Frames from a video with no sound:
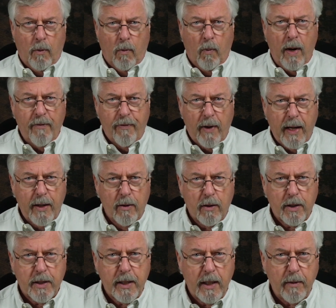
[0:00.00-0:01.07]
Wet fly
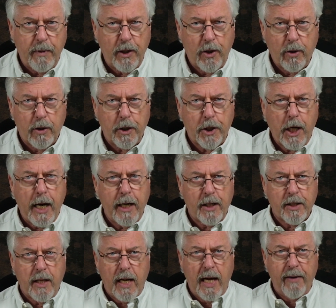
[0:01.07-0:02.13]
hooks tend to be short
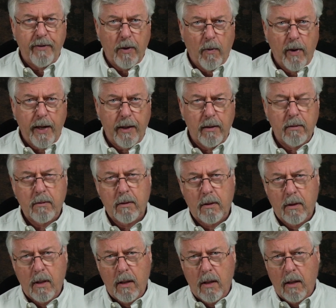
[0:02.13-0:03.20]
shanks, heavy wire.
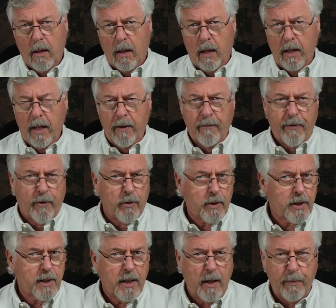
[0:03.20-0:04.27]
Nymph
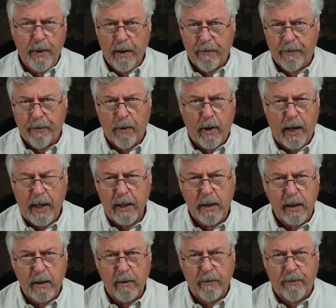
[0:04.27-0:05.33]
hooks come in a
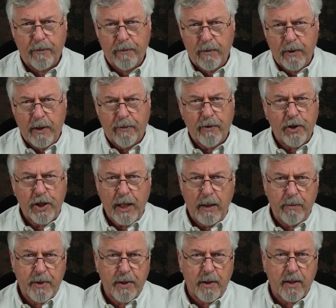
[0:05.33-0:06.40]
variety of different
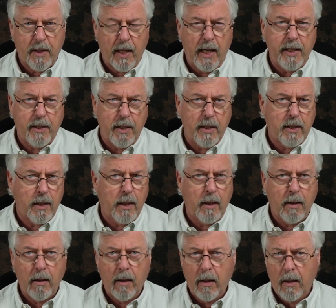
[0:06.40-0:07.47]
shapes and sizes
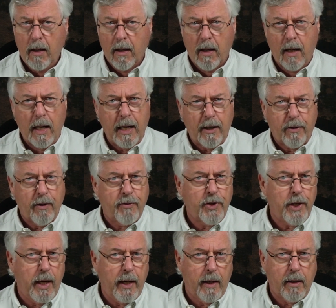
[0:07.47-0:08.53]
and length of
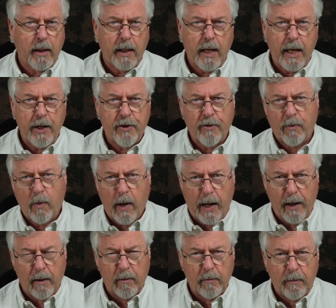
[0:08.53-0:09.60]
shank and gauge of
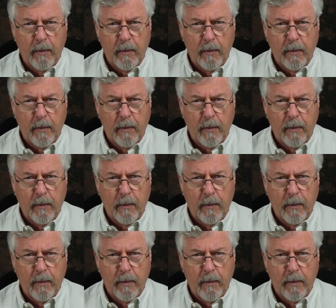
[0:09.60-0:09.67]
wire.